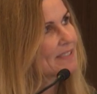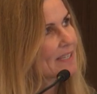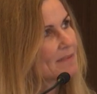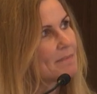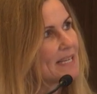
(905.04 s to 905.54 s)

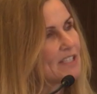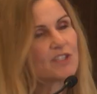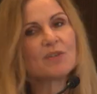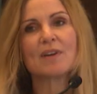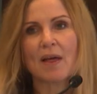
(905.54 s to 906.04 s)
doesn't mean
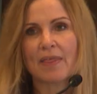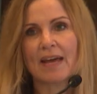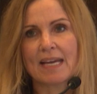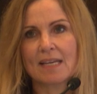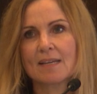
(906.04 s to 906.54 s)
do
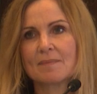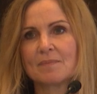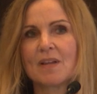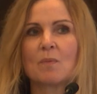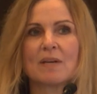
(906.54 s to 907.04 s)
nothing.
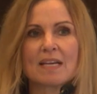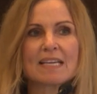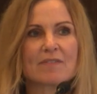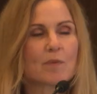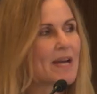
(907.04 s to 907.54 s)
We can
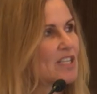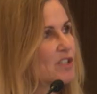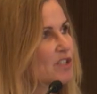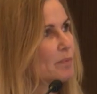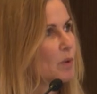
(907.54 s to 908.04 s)
give our
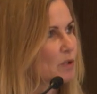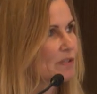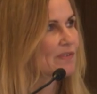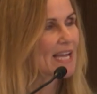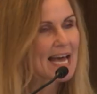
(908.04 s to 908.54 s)
patients
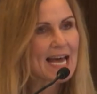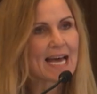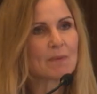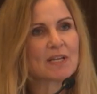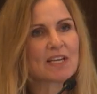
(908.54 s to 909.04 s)
supportive
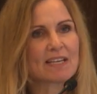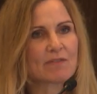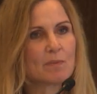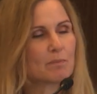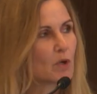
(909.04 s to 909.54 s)
care, we can
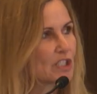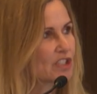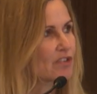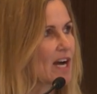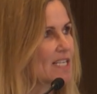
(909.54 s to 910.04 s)
give them
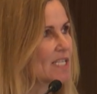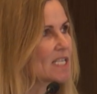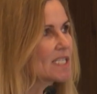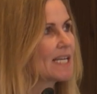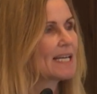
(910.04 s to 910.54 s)

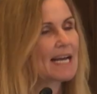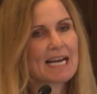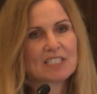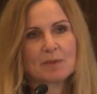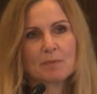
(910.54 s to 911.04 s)
moisturizers,
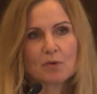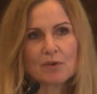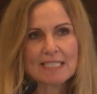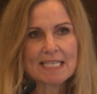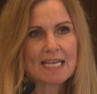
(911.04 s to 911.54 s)

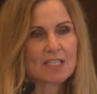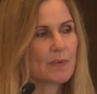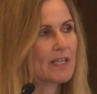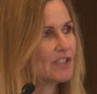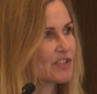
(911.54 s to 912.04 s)
antipyretics,
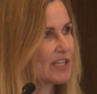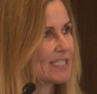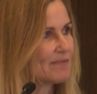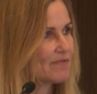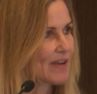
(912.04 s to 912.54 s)
we can
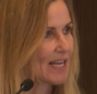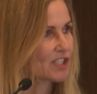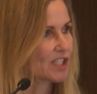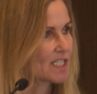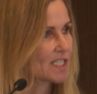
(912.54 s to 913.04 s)
treat
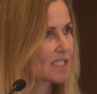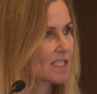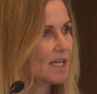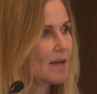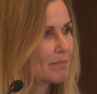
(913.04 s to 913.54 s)
infections,
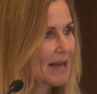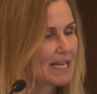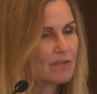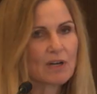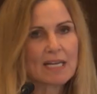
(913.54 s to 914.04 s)

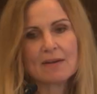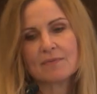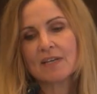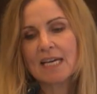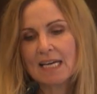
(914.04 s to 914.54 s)
pain
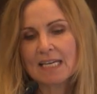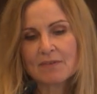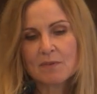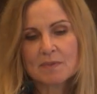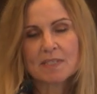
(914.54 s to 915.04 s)
relief, and give
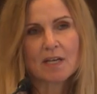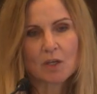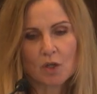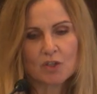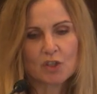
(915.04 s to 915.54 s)
them
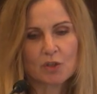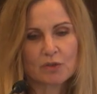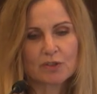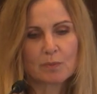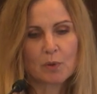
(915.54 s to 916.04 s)
psychological
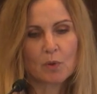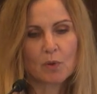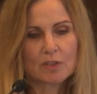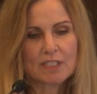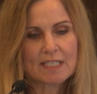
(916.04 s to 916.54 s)

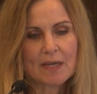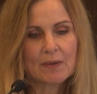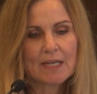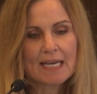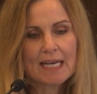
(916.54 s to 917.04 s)
support. So
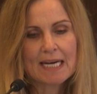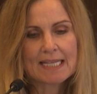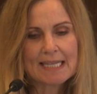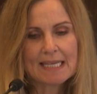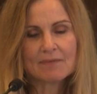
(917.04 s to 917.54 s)
I
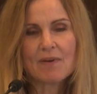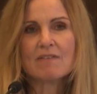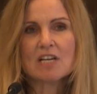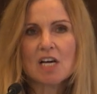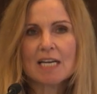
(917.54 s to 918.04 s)
think
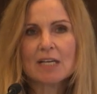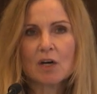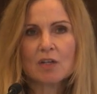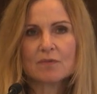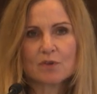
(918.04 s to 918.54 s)
very early
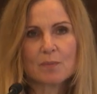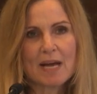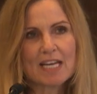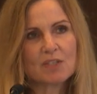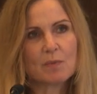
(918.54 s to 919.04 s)
on, for a
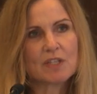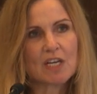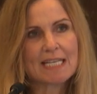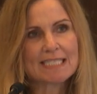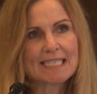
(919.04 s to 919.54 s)
patient with
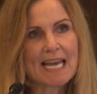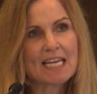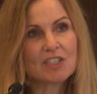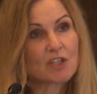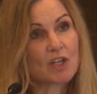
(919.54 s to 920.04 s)
early
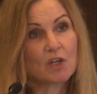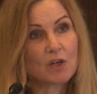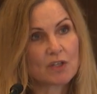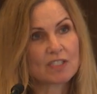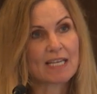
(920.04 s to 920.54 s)
stage that
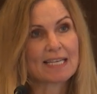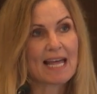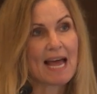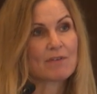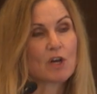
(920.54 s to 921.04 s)
looks like they
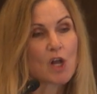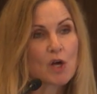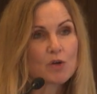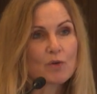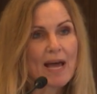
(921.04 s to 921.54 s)
have a
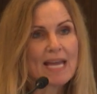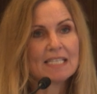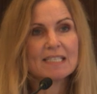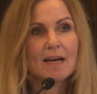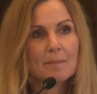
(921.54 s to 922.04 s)

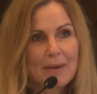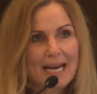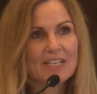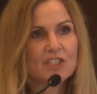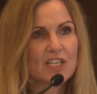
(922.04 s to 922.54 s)
low-grade
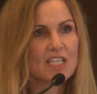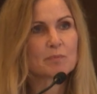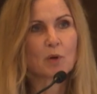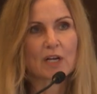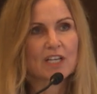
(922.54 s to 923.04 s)
patches,
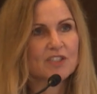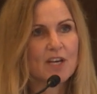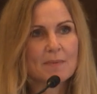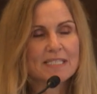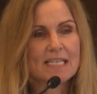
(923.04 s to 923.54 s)

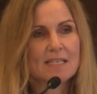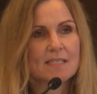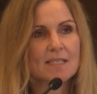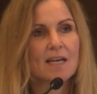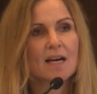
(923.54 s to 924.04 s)

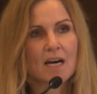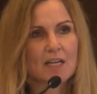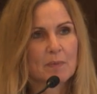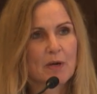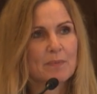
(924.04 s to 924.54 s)
poikilodermatous,
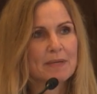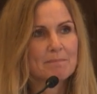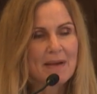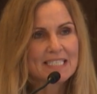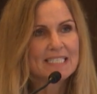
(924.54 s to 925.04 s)

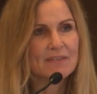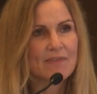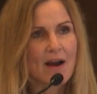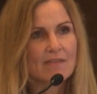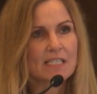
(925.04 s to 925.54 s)
hypopigmented
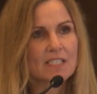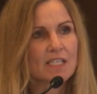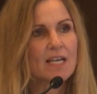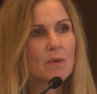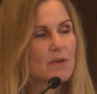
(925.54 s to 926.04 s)
variant
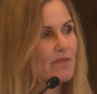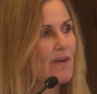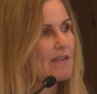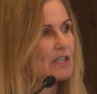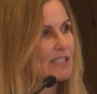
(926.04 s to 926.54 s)
with a
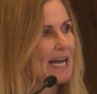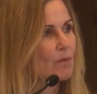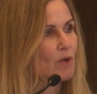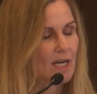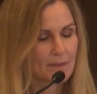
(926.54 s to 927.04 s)
very good
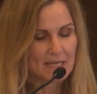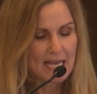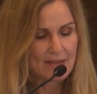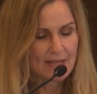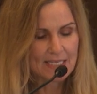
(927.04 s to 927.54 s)
outcome,
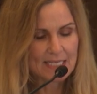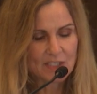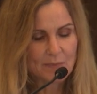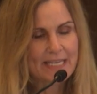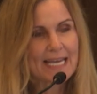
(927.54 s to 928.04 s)
they need
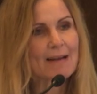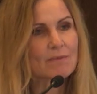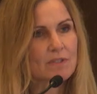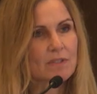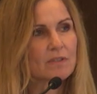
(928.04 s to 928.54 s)
to be
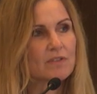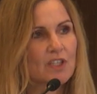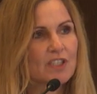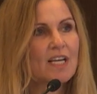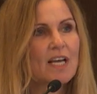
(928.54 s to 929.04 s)
counselled
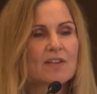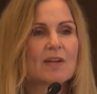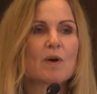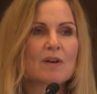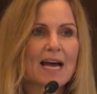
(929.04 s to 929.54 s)
that they
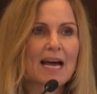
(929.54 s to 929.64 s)
won't